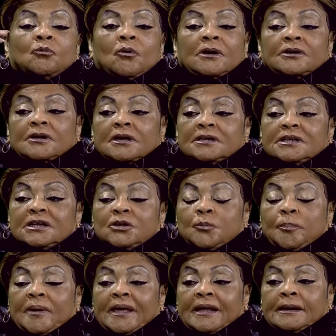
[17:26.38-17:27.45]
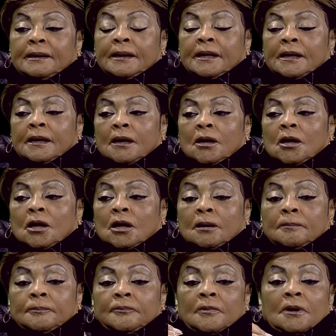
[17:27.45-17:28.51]
in order to continue paying
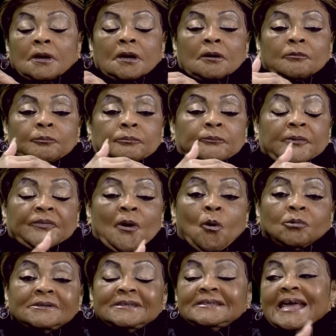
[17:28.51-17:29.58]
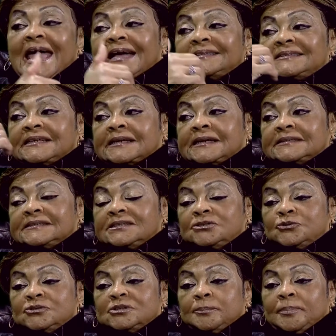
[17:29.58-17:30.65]
withholding tax and
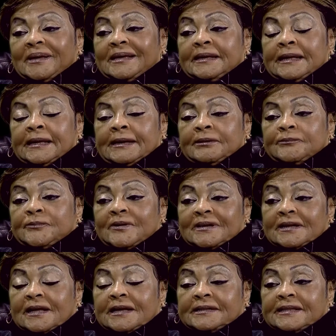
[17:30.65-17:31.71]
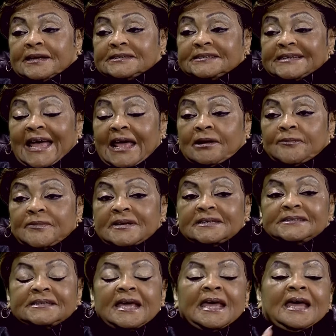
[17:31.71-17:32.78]
continuing to pay their
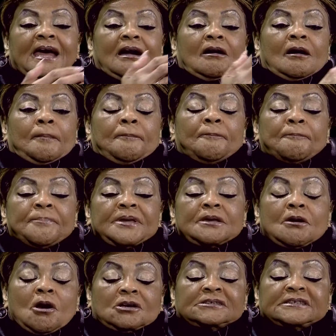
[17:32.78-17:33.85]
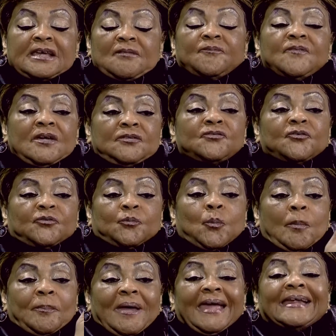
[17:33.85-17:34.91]
salaries because their vendors
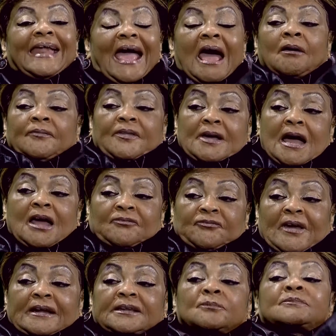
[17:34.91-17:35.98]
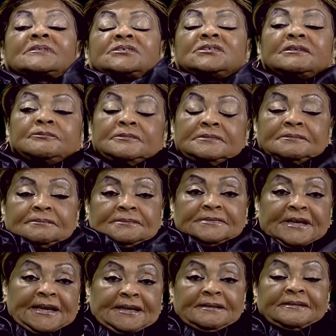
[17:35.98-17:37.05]
were paid out of the contract. It was
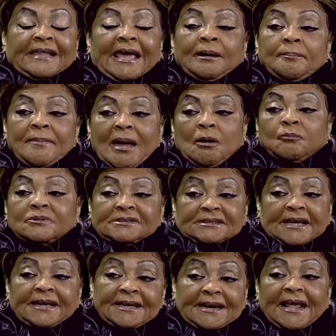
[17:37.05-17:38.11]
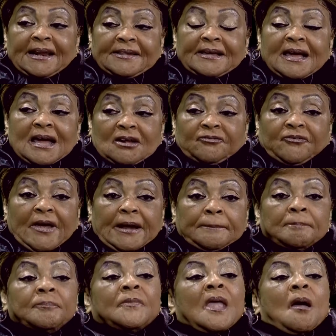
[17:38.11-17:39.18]
that amount was taken out of the
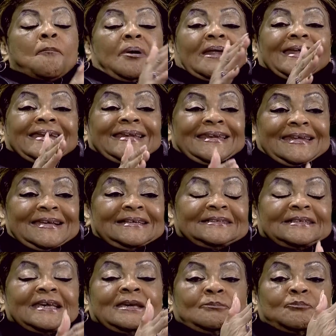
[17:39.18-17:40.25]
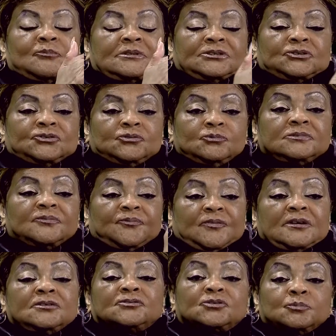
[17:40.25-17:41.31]
contract, but at least it was to the
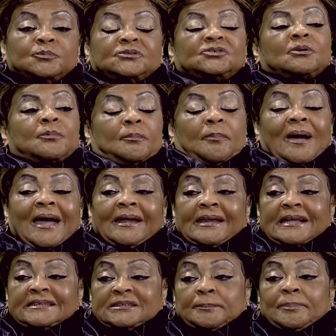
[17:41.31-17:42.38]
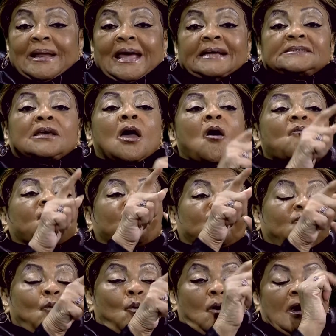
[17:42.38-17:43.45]
vendors in which they were buying their supplies
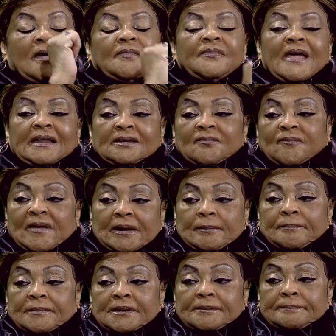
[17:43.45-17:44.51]
for that development.